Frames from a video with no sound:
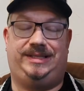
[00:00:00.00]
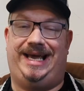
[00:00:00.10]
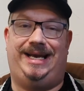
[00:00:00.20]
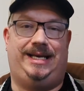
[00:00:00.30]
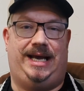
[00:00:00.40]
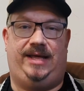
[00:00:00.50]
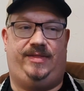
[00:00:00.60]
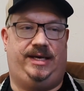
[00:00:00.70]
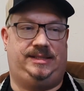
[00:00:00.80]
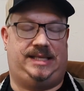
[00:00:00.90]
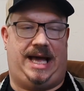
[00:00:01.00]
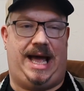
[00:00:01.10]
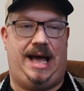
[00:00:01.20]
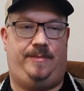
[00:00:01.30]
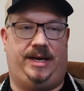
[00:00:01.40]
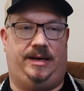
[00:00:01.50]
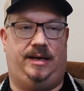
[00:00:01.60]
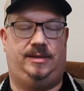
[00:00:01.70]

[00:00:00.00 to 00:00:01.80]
day to day things that happen.